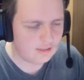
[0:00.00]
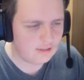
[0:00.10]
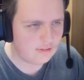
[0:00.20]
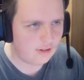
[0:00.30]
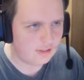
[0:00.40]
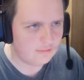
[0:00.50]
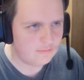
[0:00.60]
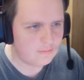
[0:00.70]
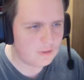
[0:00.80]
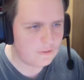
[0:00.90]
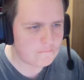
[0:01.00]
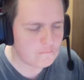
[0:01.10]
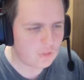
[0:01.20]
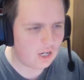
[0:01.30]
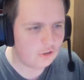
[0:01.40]
Right.
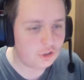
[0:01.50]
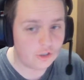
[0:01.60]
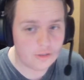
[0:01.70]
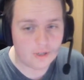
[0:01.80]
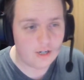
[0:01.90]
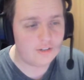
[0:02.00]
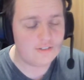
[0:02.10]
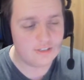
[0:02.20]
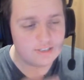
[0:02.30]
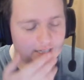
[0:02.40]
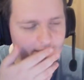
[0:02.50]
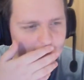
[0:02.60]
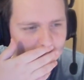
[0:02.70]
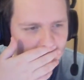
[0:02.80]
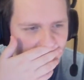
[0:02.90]
I'll show you my art in a second,
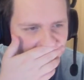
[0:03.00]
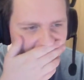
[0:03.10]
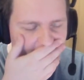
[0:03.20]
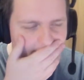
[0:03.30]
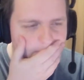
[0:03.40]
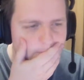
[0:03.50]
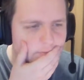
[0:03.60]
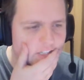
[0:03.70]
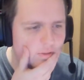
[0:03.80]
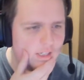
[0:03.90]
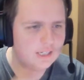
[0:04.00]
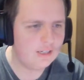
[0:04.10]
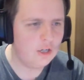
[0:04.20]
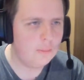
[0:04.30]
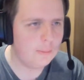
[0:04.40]
actually, Louis.
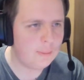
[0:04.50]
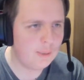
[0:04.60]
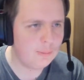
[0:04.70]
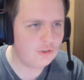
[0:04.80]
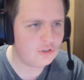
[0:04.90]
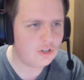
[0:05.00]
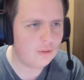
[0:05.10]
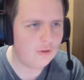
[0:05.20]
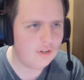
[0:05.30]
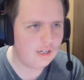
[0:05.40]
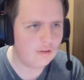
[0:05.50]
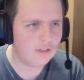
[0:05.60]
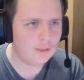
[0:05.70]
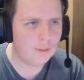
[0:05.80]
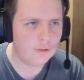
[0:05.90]
But people just go on here
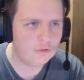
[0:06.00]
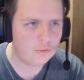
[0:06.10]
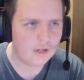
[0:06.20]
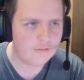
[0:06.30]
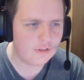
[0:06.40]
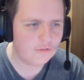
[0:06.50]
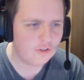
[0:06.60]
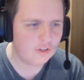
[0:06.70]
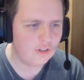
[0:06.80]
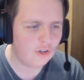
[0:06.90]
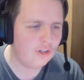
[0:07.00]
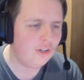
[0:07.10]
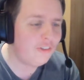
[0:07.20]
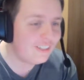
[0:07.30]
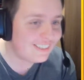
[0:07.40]
and they post whatever they've done. Like, look at